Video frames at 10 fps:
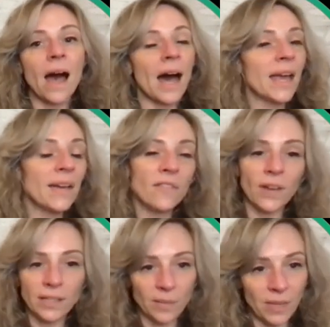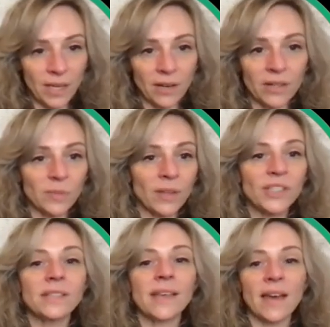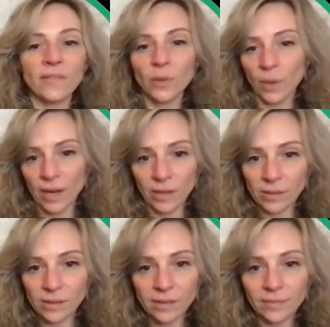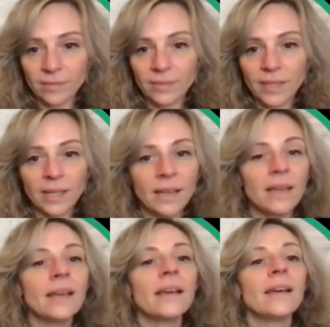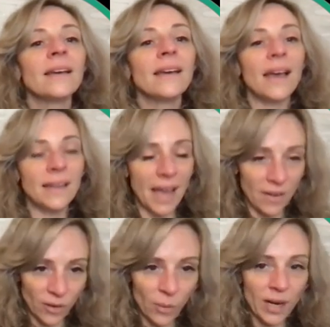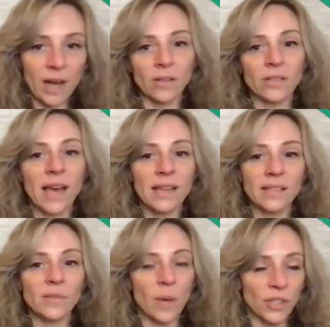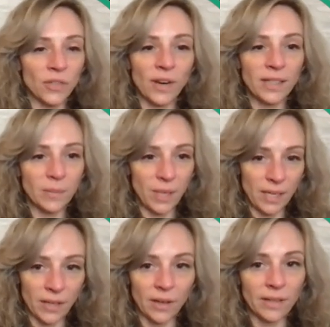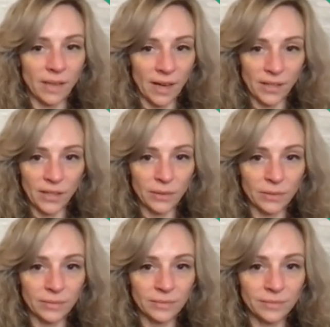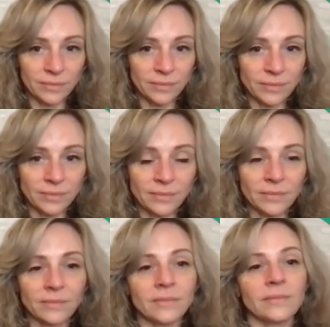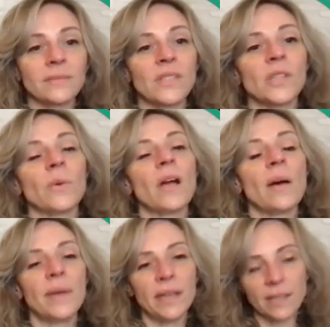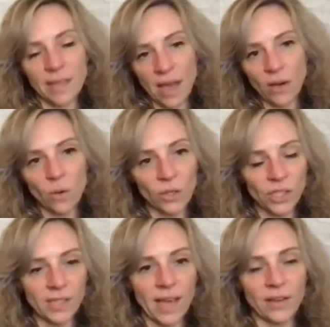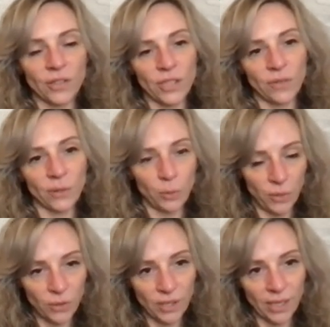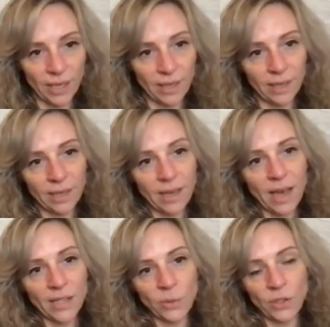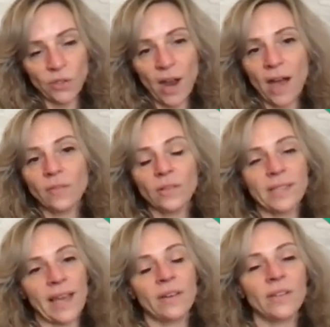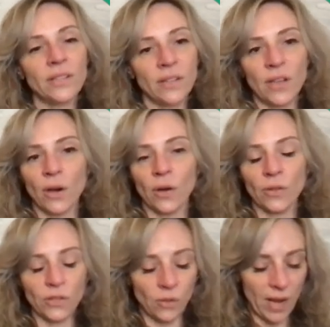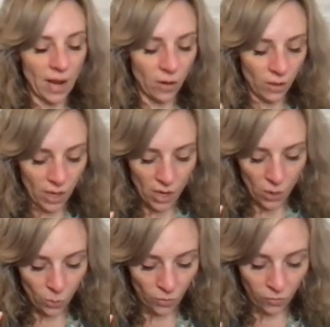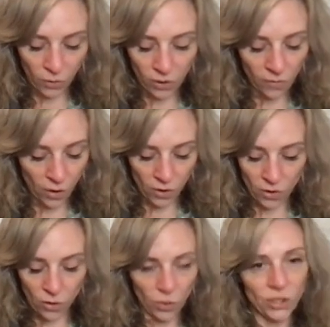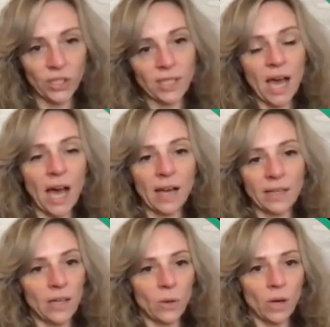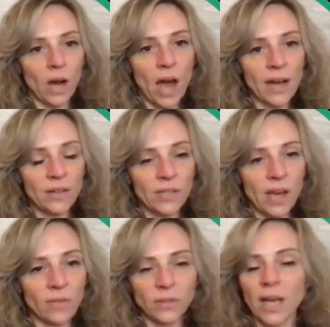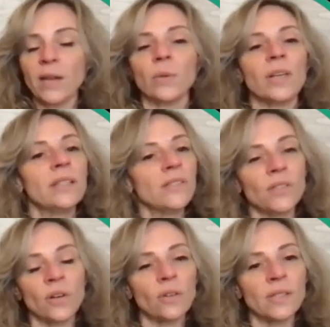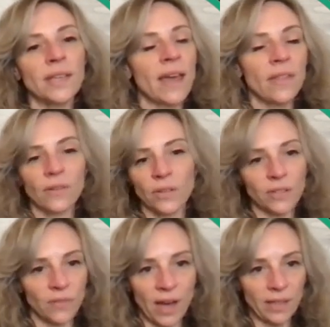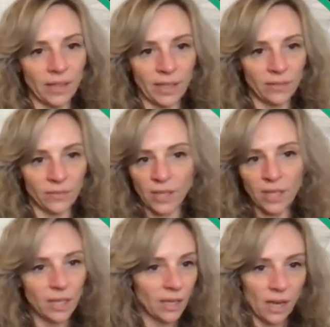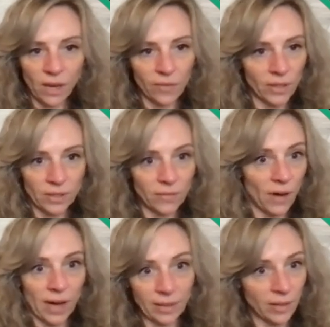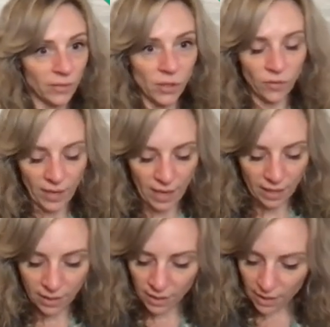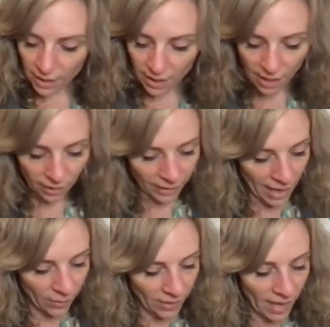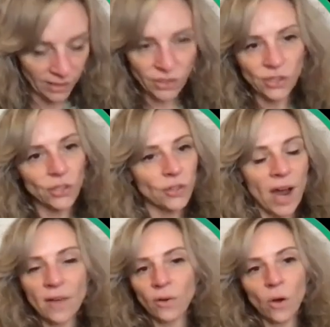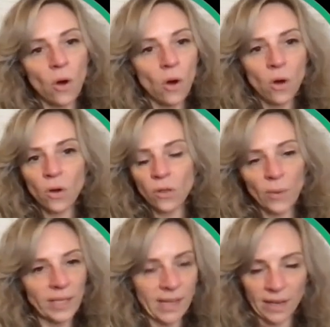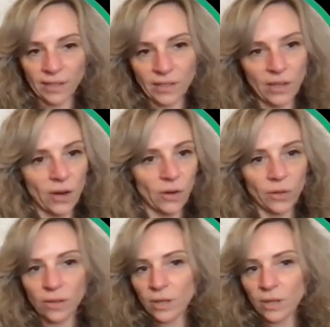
I have a right to be here as much as everyone else. And everyone else has as much a right to be here as I do. So we're coming into that gorgeous energy of community as we travel down into the earth. So now we're full of our own gorgeous hot, you know, our higher self light. We're encircled together in the divine light of the divine, of Sophia. And allowing that to just travel all the way down into the earth.